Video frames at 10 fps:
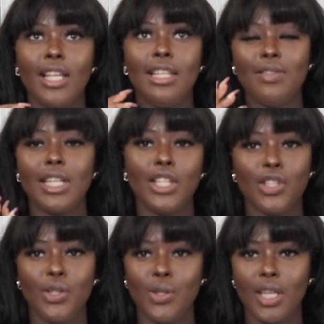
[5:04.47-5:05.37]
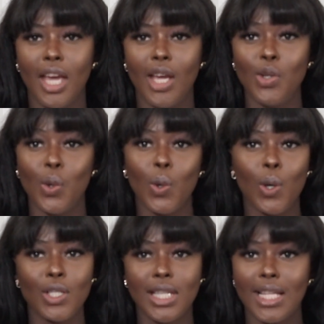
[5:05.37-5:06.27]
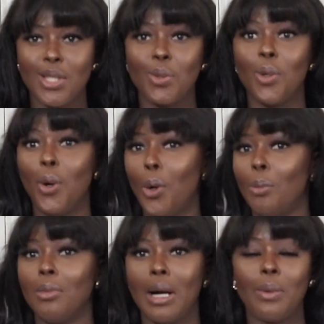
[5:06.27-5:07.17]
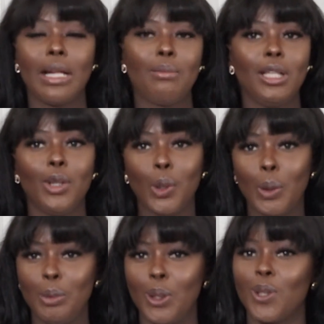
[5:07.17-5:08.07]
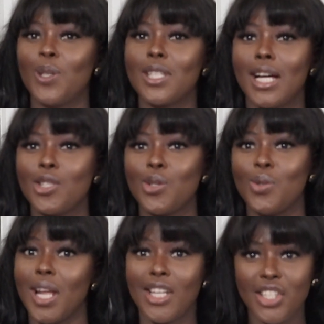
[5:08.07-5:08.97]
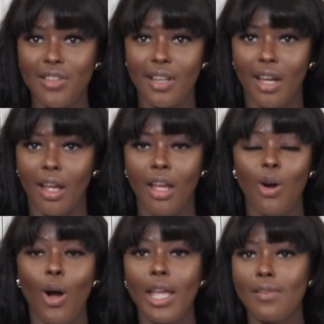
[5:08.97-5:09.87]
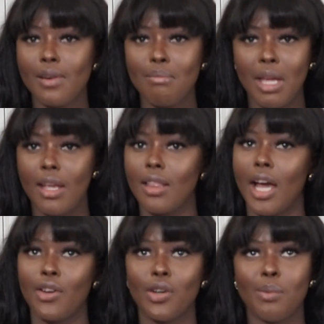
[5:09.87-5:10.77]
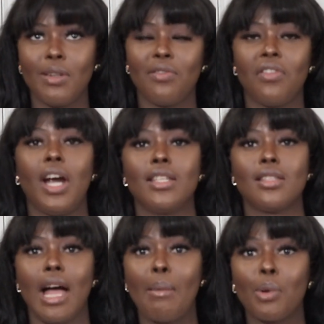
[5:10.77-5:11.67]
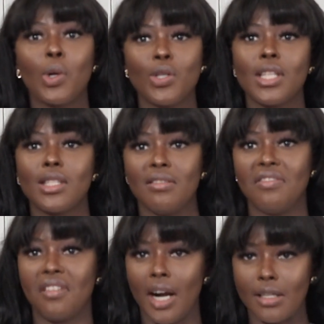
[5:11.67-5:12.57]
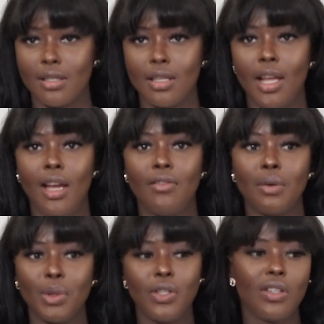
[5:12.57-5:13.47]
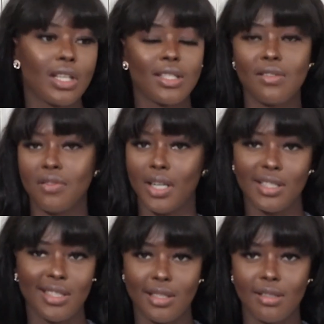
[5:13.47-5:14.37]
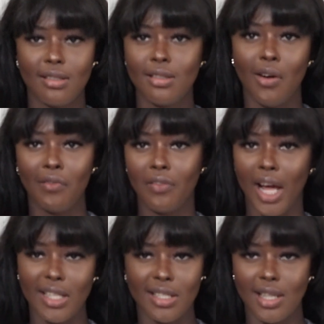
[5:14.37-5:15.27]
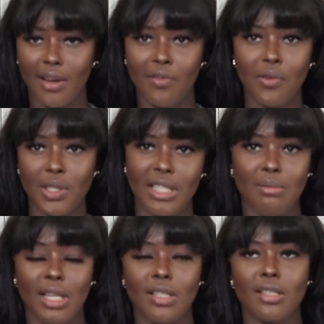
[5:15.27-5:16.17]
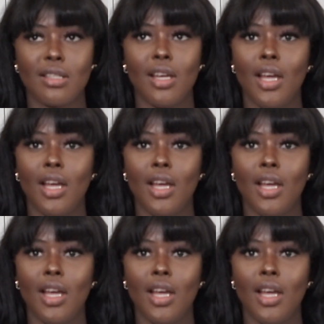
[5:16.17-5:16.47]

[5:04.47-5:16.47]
Living in the U K, you're closer to home. And when I mean home, you're closer to Nigeria. Or even me, that I grew up in France, I'm closer to France. From the U K to France is on flight, it's like forty minutes.